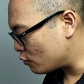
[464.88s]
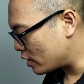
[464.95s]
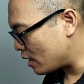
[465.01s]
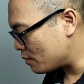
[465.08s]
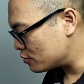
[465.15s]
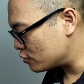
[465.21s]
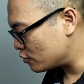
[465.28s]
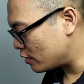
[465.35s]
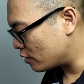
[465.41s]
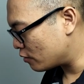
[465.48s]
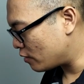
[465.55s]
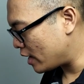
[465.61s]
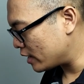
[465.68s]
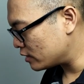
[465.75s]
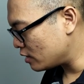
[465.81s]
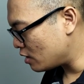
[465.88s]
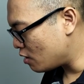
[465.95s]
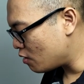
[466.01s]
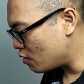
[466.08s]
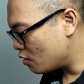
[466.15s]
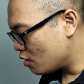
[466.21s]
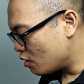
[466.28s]
what I'm doing right
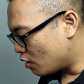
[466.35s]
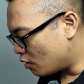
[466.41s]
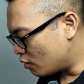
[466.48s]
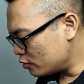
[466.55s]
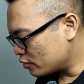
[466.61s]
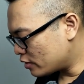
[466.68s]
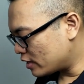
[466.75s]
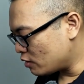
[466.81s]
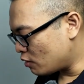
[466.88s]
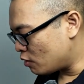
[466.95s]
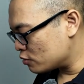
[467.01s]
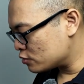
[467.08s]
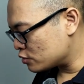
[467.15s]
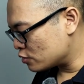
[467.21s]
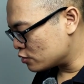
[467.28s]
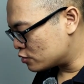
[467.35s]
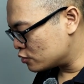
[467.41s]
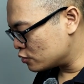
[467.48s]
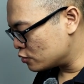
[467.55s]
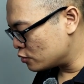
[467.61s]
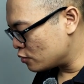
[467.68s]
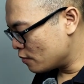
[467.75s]
now. Or you can also
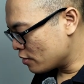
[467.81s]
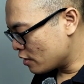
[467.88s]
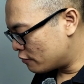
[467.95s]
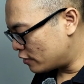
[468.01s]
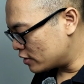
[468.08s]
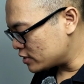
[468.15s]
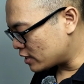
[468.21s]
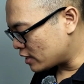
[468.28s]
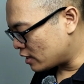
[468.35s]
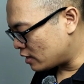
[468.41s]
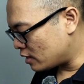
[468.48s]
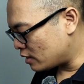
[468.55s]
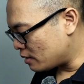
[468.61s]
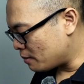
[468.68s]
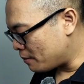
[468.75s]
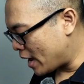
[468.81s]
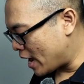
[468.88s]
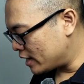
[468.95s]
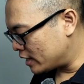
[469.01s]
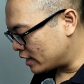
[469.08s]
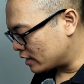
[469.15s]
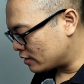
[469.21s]
do vertical
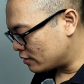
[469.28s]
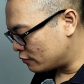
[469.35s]
panning